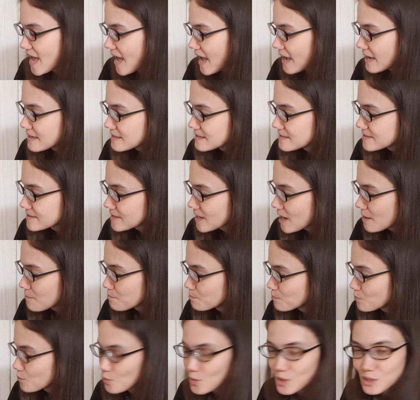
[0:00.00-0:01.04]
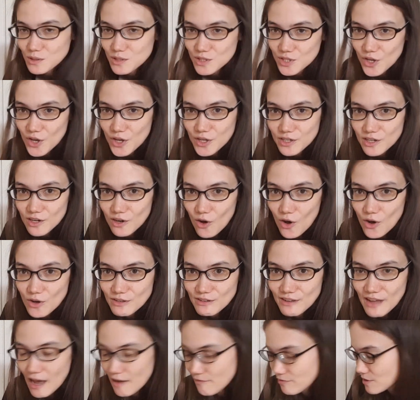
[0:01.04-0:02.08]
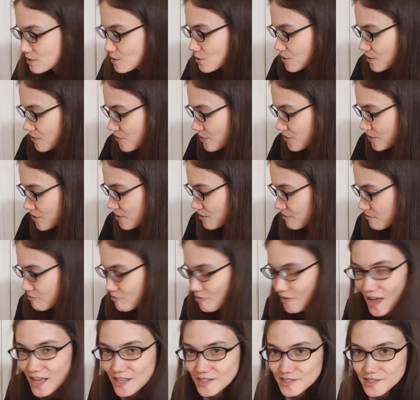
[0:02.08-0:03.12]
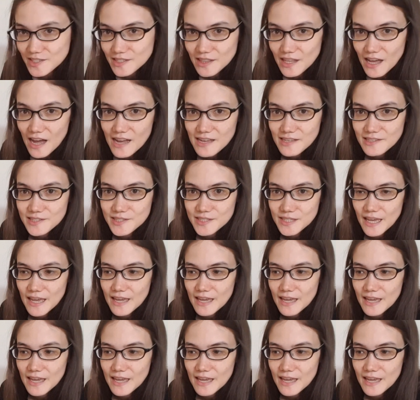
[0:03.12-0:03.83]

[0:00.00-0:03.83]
And we'll turn it on, have a look at the fancy lights,